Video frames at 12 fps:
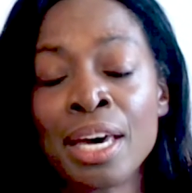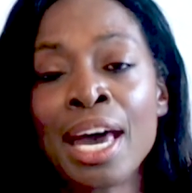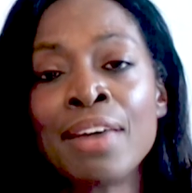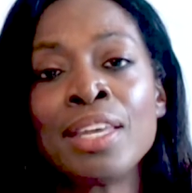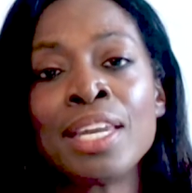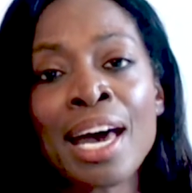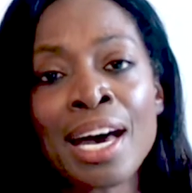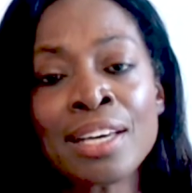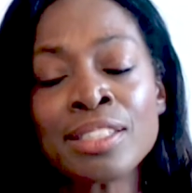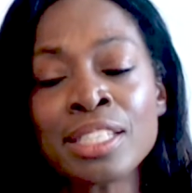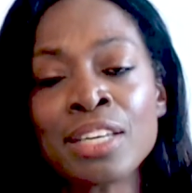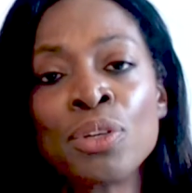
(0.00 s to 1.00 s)
And then
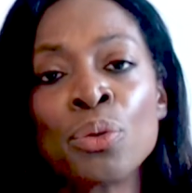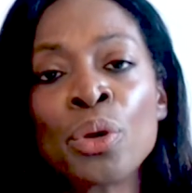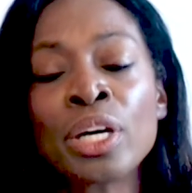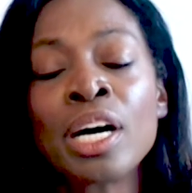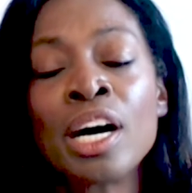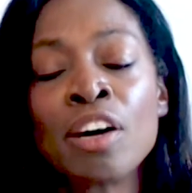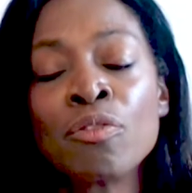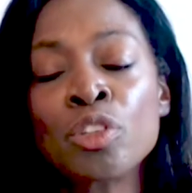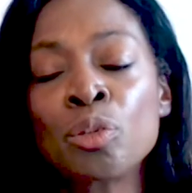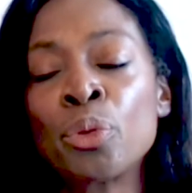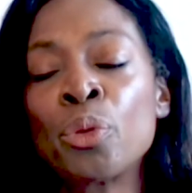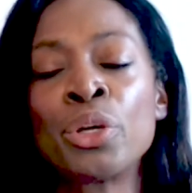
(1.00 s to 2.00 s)
ask if you are
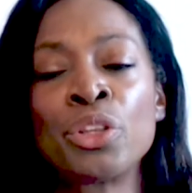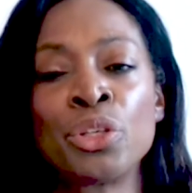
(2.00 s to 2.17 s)
comfortable with